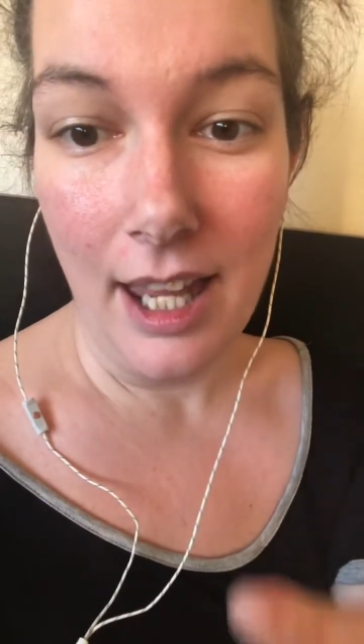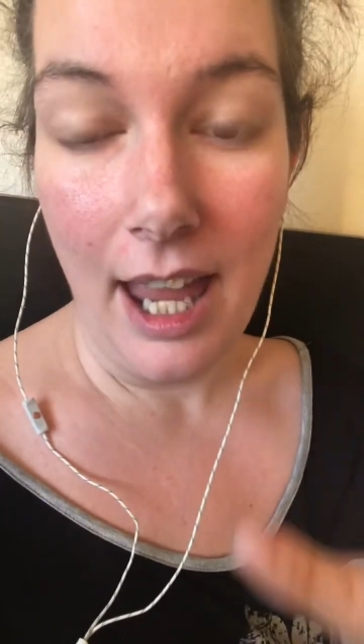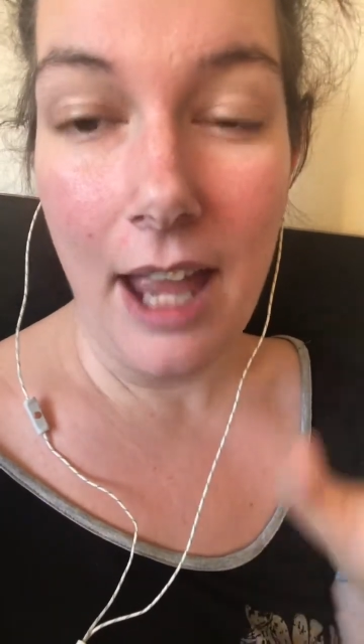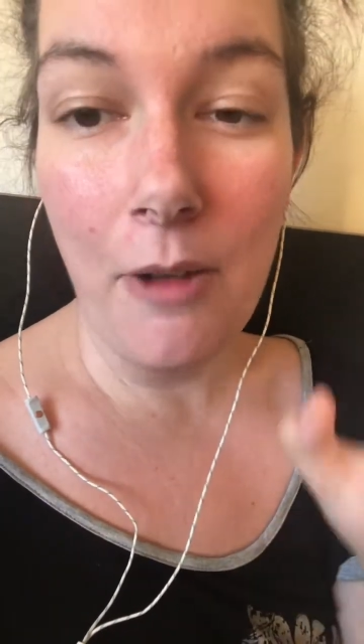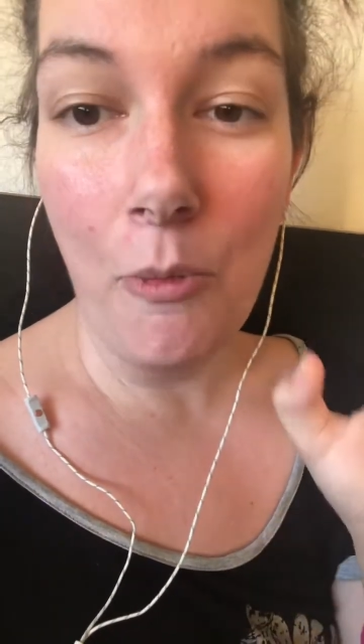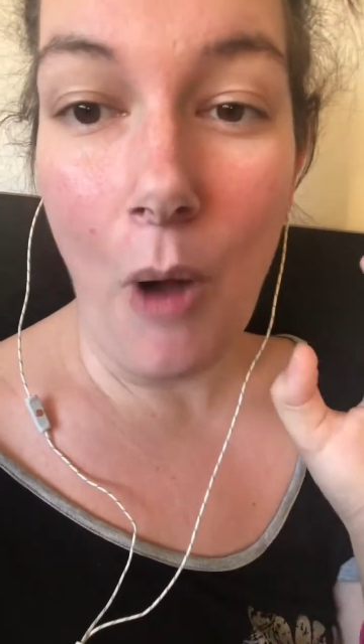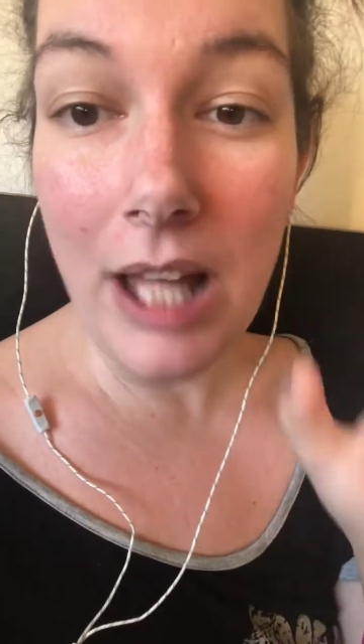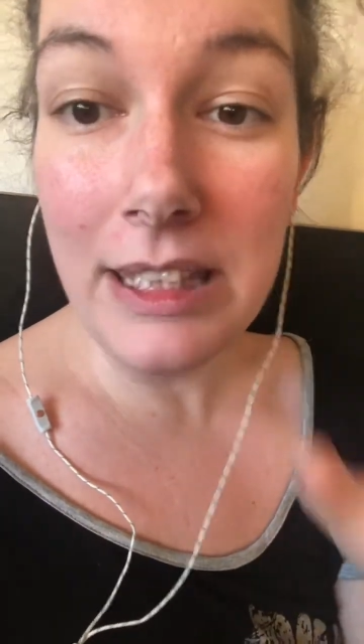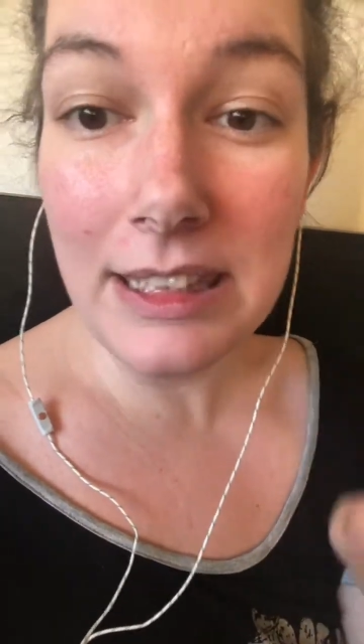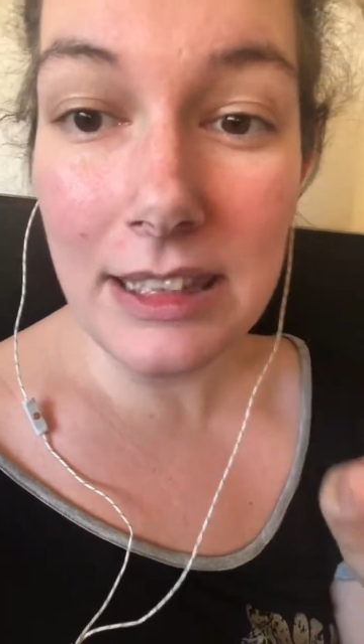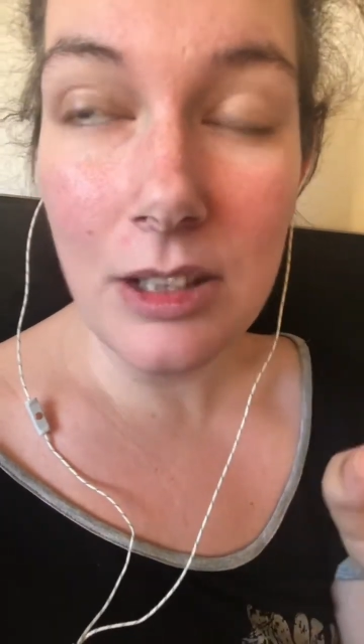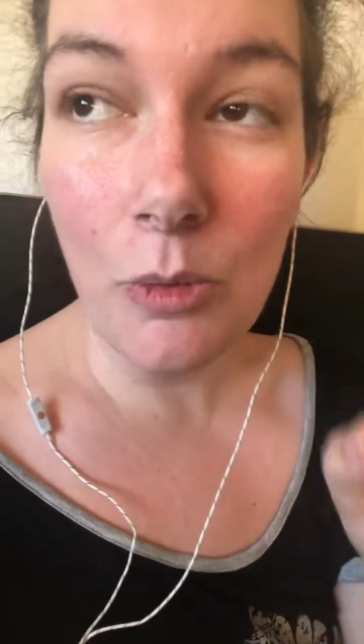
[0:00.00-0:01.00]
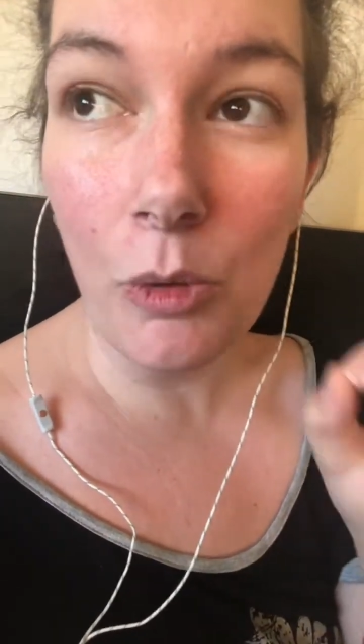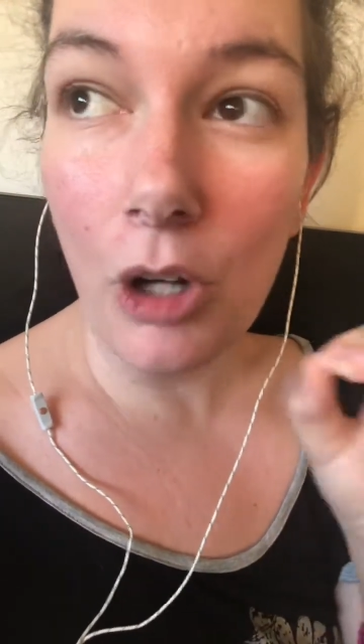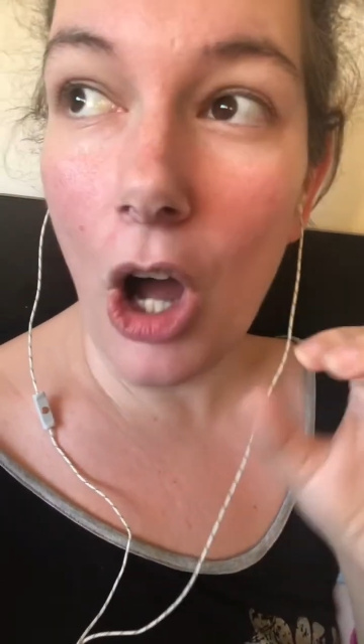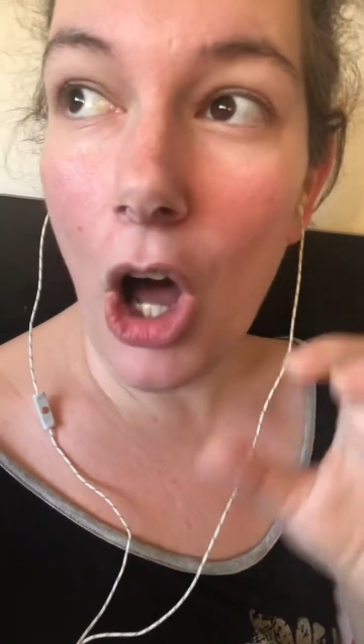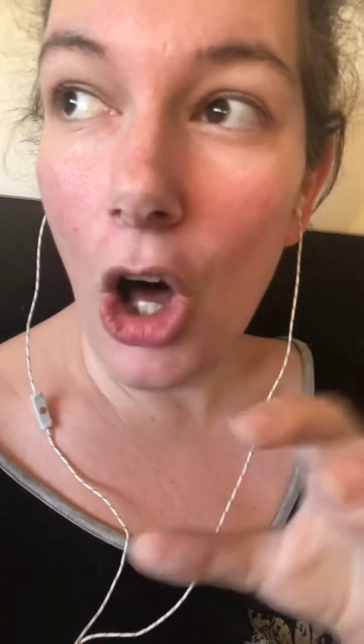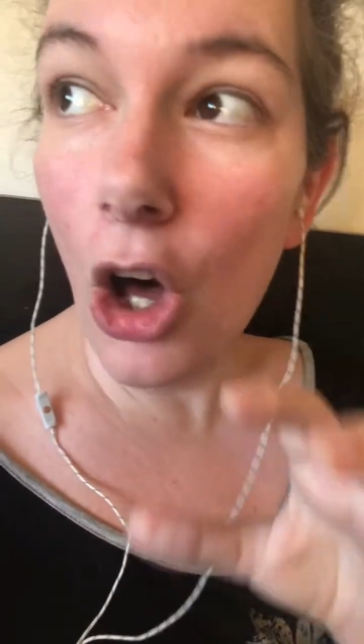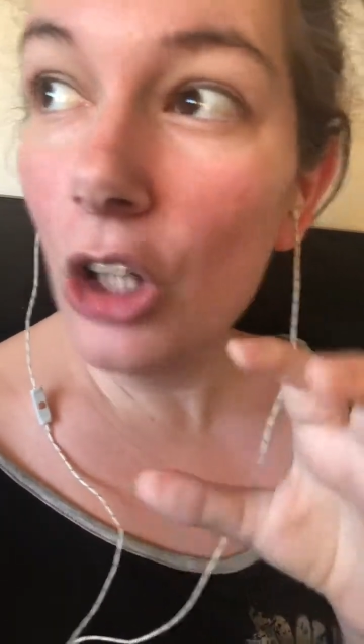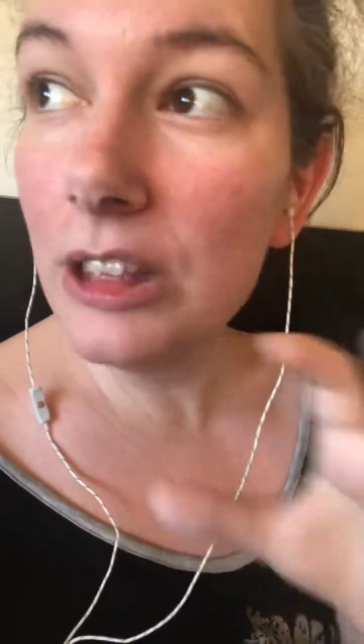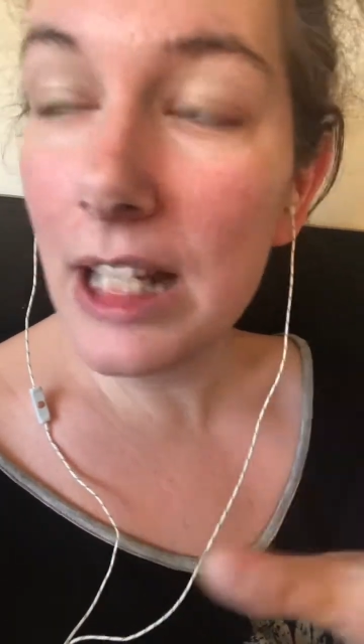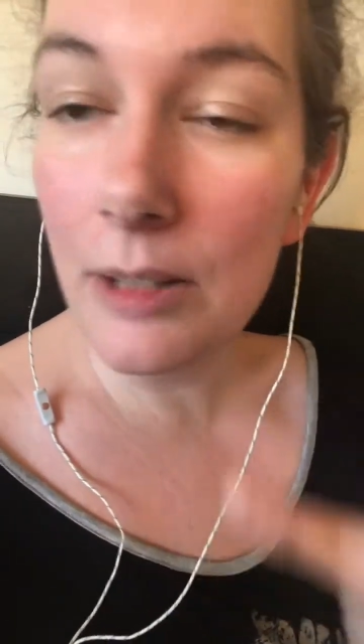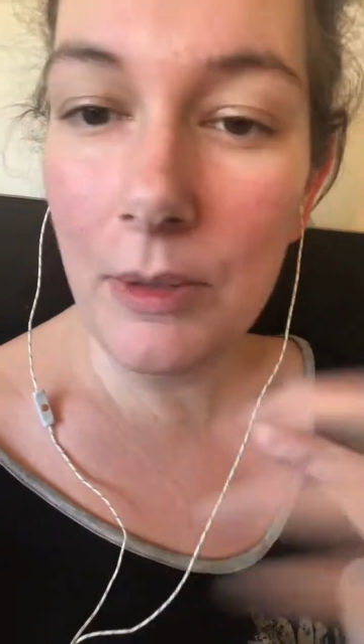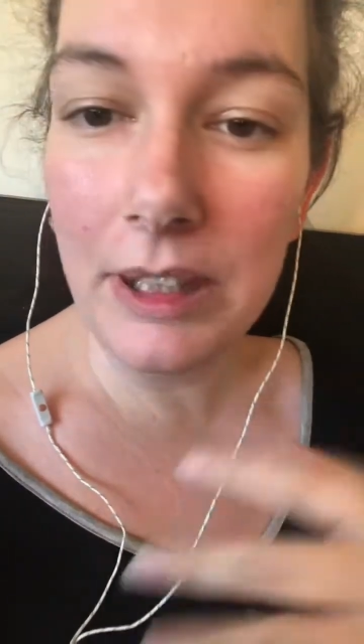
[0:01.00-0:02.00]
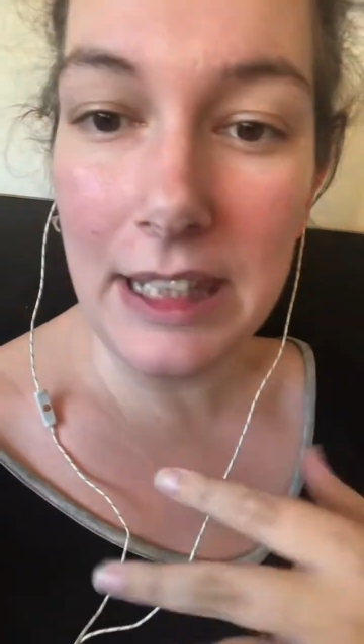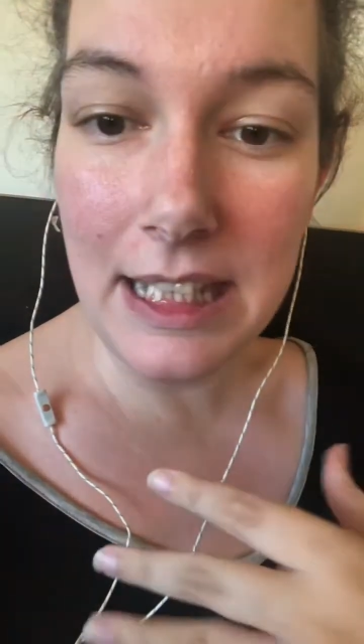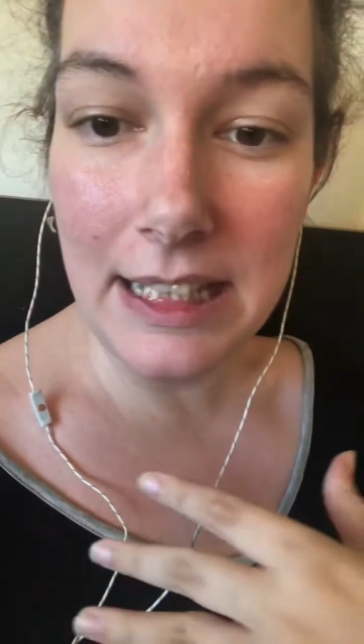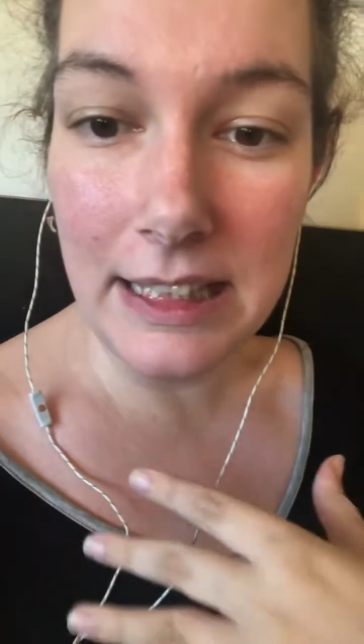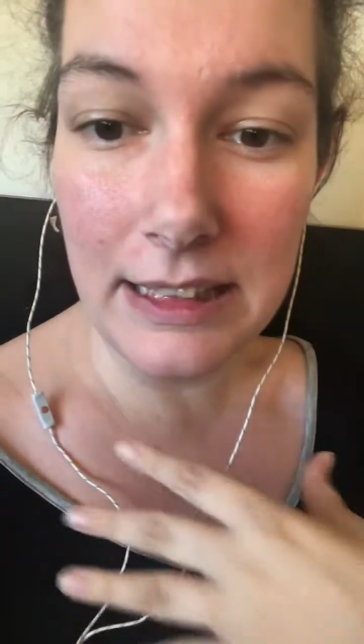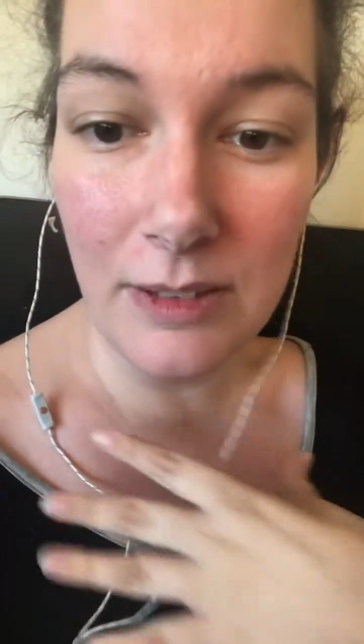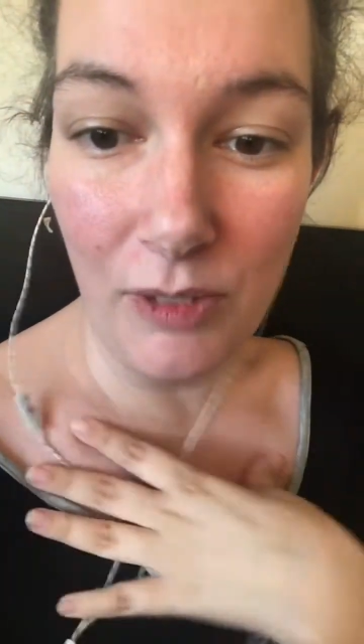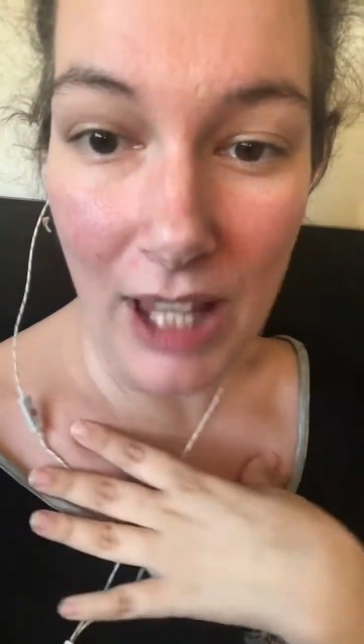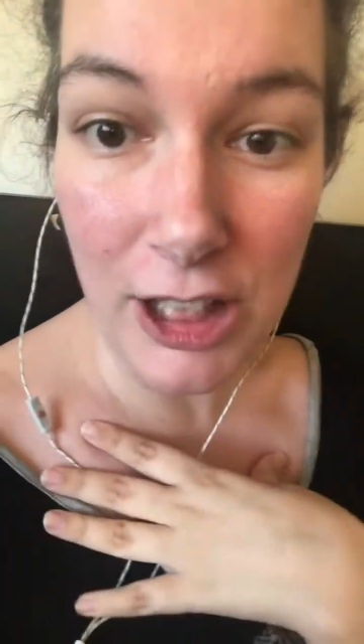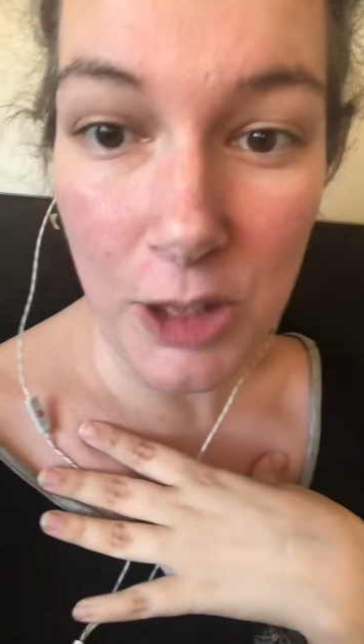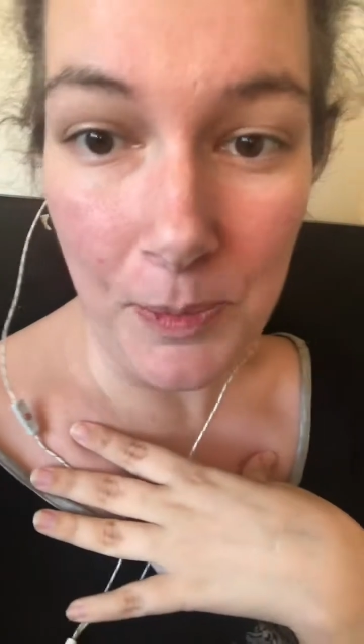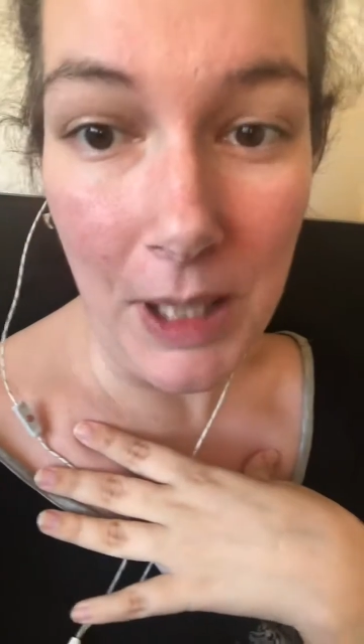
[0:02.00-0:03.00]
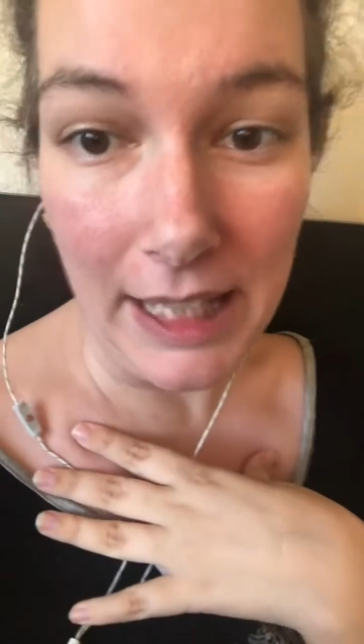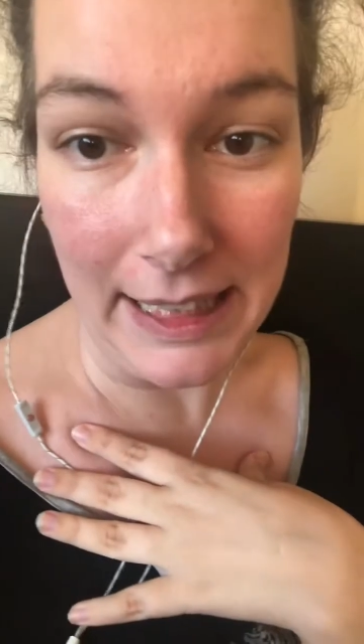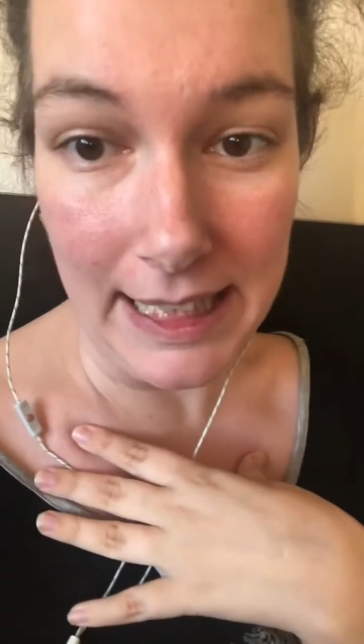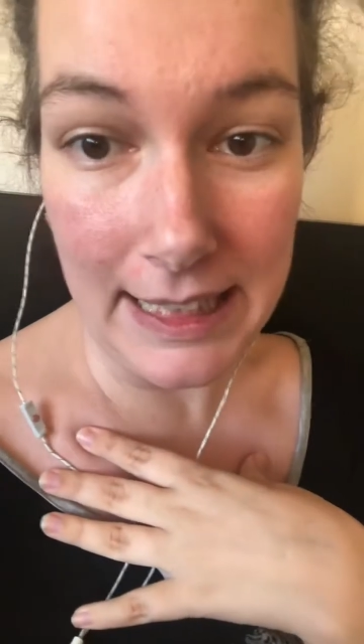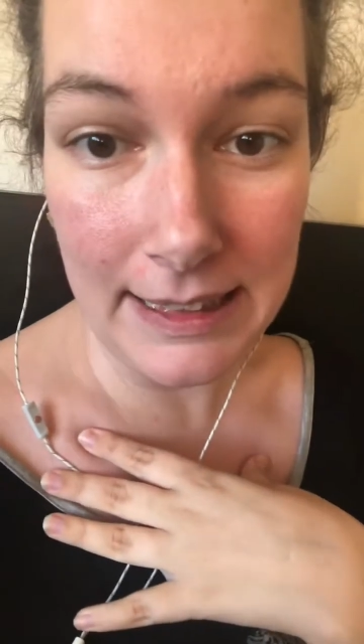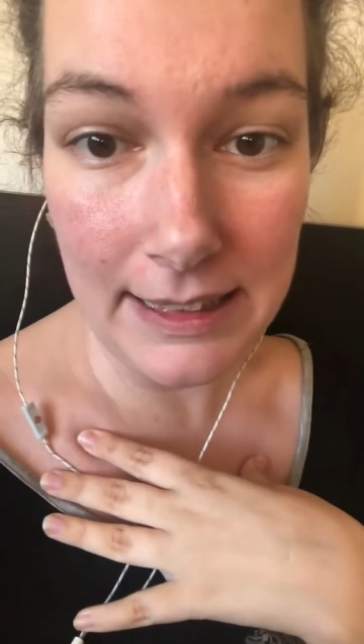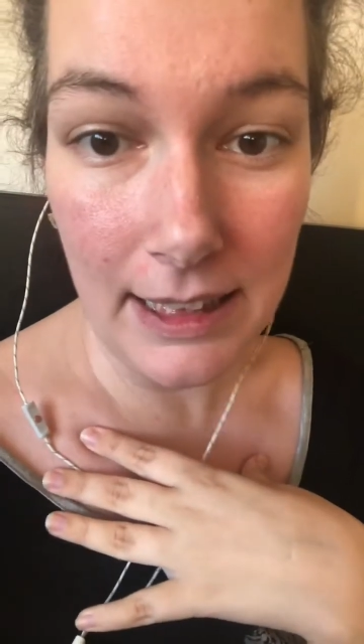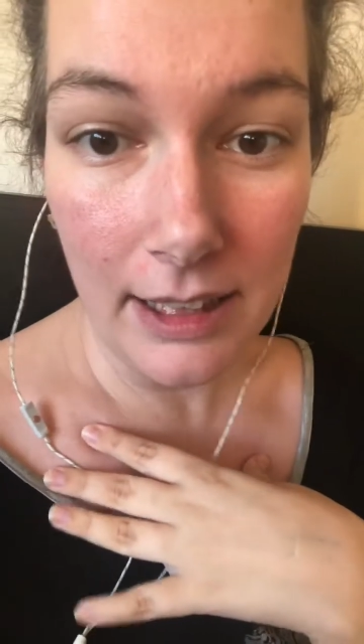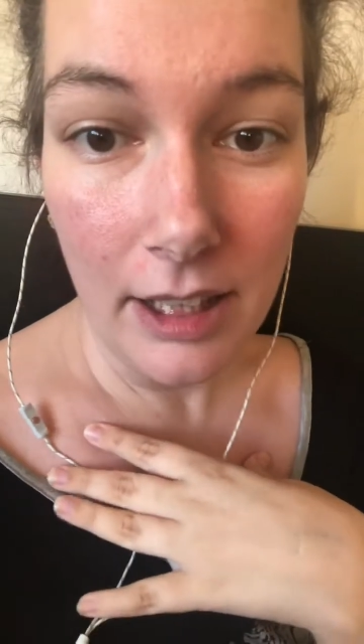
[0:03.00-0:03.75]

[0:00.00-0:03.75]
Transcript: And once we're all done with these flesh bodies,